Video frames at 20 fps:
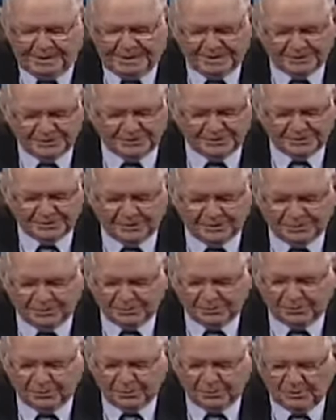I listened to
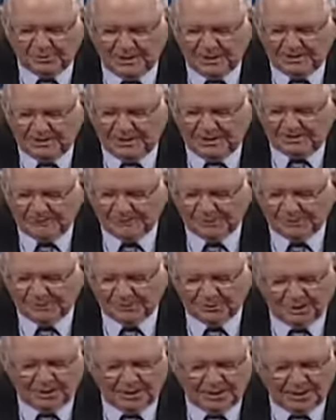your program and I've
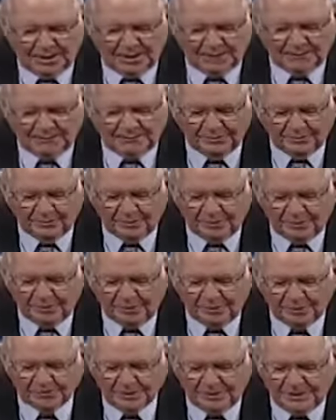learned a lot of the
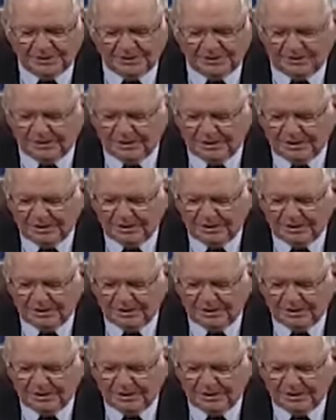words I did